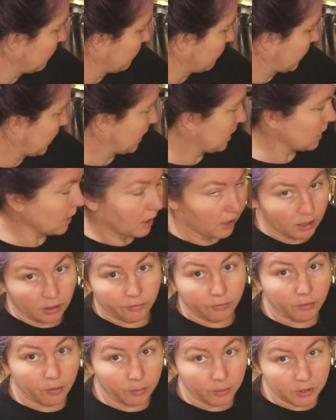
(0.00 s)
But it's not going
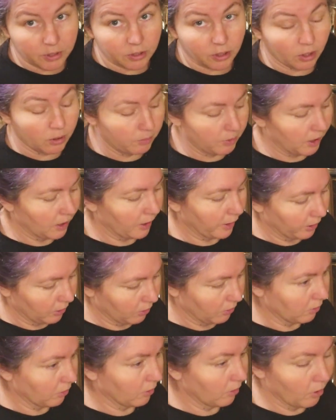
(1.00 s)
to form a SCOBY like
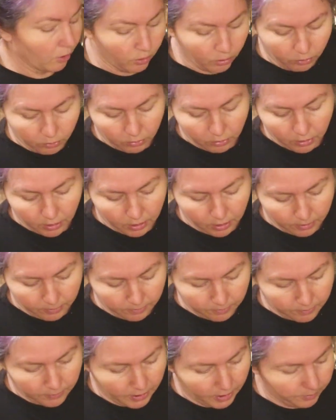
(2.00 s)
your own
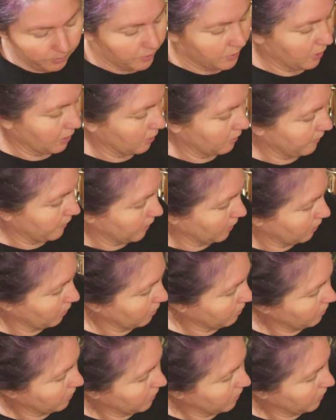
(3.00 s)
um, apple cider vinegar